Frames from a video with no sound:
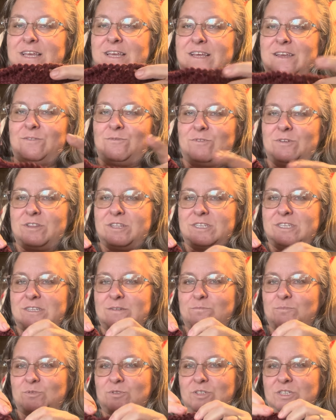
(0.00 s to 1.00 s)
and where the
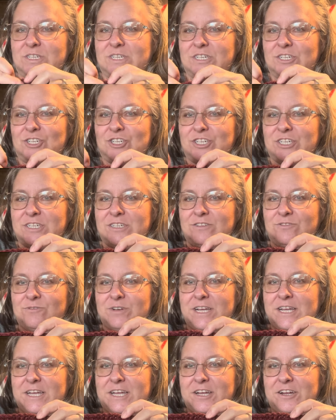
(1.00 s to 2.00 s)
simple stitch is
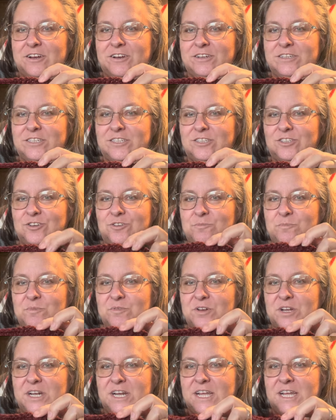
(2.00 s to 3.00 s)
right here. It's so
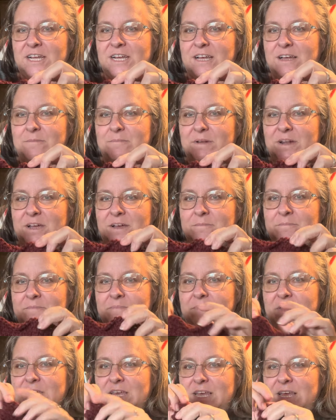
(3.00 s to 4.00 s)
pretty coming up.
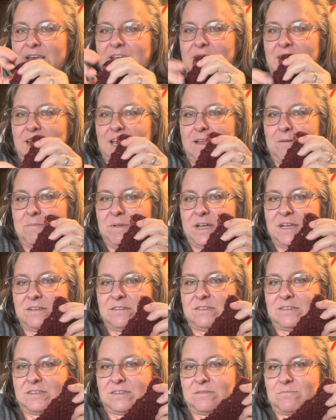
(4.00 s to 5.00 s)
And my
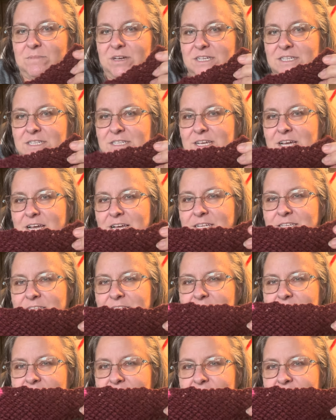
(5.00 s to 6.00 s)
sides,
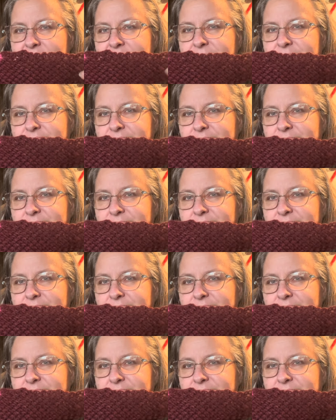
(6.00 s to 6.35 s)
they're